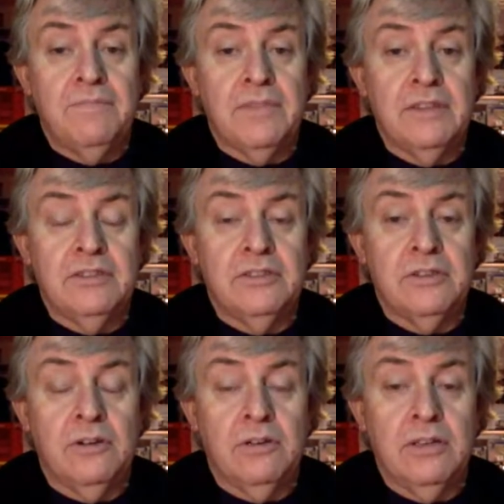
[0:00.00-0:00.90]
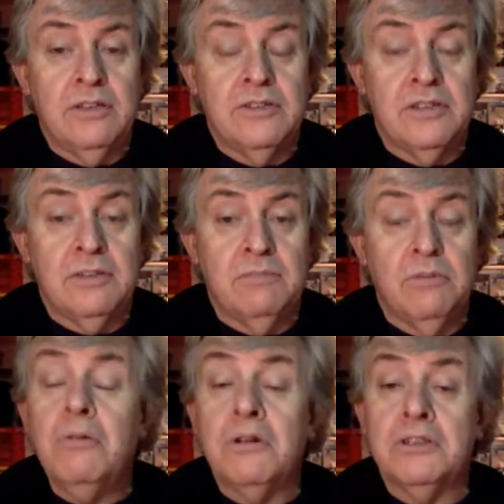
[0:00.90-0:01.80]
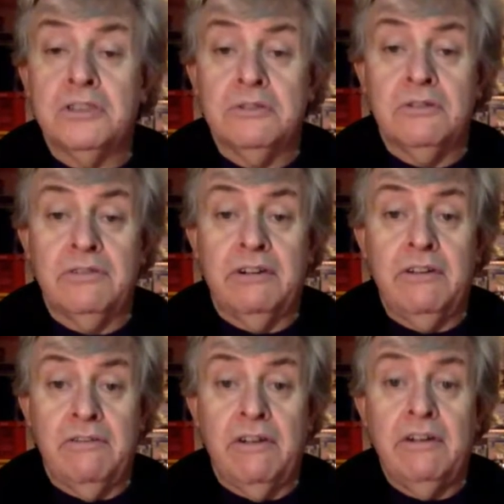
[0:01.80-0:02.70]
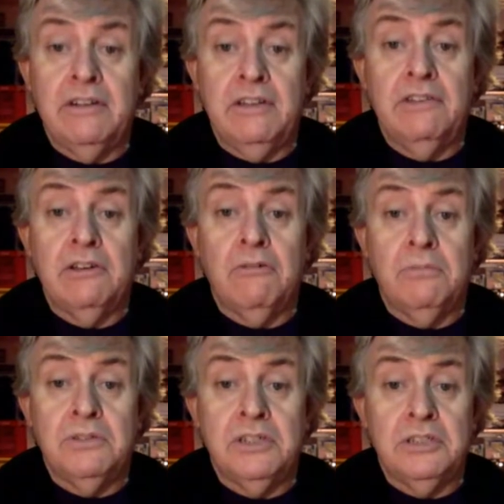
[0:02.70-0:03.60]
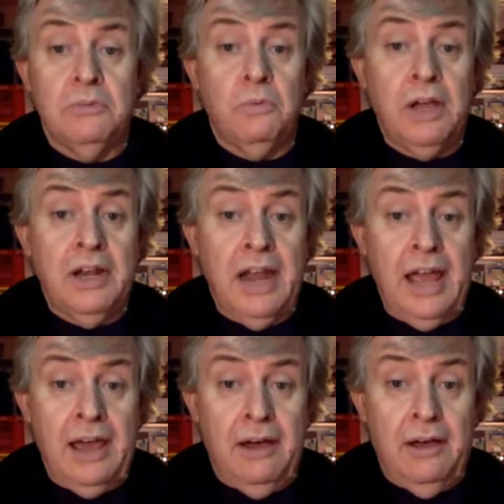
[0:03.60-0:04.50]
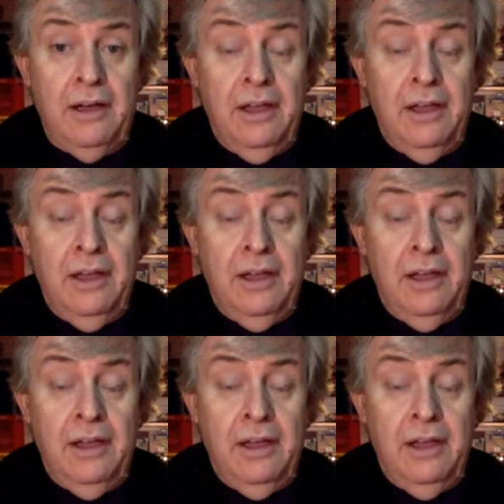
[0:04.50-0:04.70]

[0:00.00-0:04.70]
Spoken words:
this has brought us to a very difficult position where now